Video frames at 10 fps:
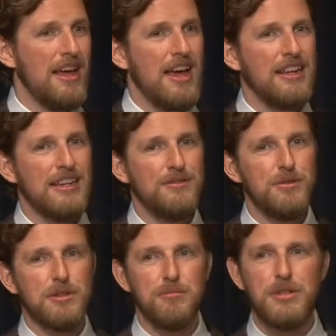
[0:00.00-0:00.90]
and gives
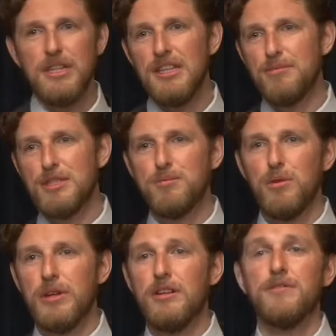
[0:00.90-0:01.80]
you a completely
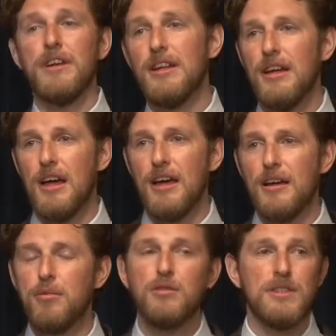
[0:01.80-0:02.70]
bespoke interface, uh,
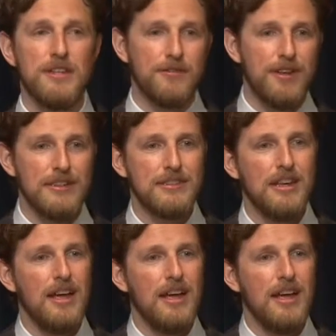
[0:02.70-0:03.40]
posting interface,